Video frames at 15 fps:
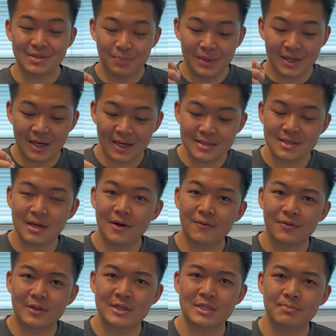because
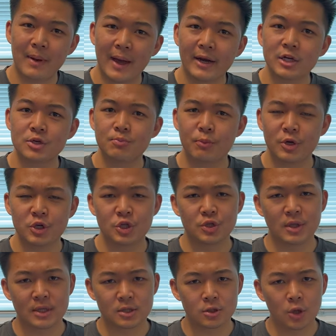of the Spanish mission
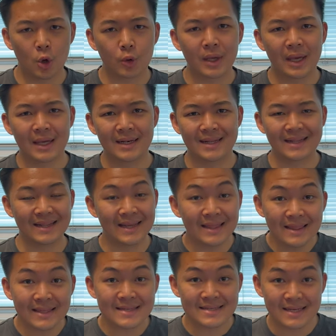that's located in
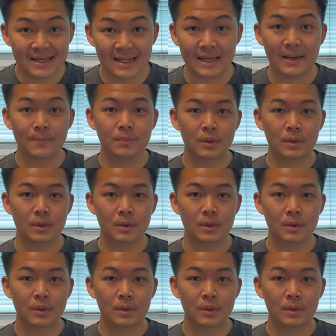the city.